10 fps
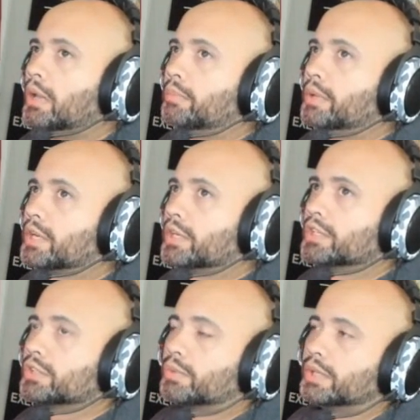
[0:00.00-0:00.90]

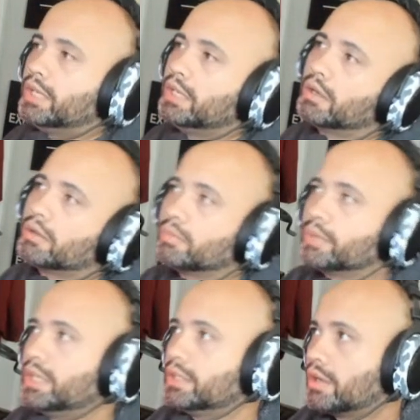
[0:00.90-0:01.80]
Because when he
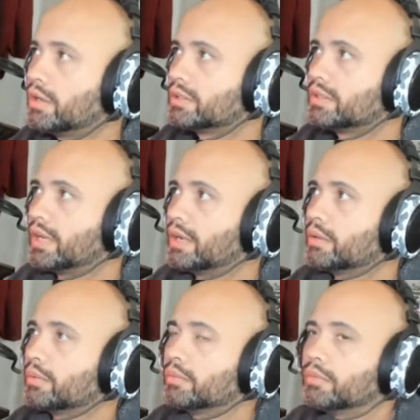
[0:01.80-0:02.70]
taunts
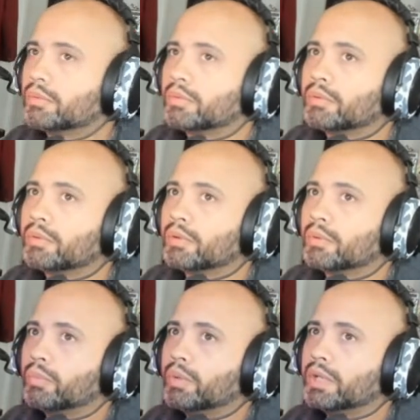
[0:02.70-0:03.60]
down
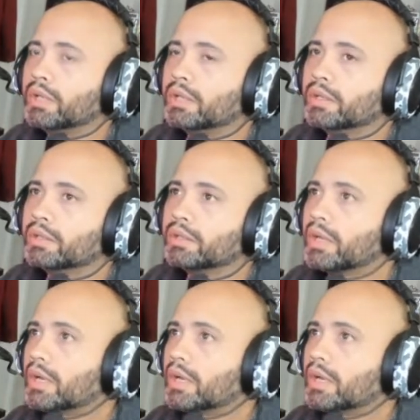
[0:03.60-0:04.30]
with